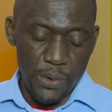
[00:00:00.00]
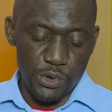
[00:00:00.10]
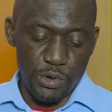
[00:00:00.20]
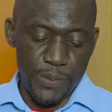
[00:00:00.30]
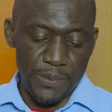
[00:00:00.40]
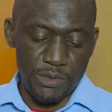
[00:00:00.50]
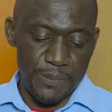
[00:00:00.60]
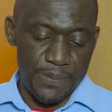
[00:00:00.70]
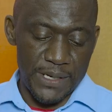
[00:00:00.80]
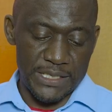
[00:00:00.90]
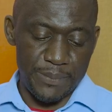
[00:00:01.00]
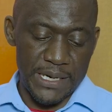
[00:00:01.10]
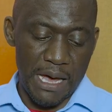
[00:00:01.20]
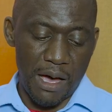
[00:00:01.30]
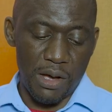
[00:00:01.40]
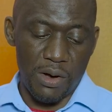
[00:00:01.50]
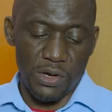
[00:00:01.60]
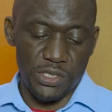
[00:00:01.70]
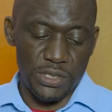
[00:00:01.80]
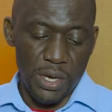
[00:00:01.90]
we should be able to explain how
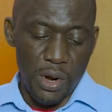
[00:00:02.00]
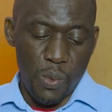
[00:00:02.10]
God's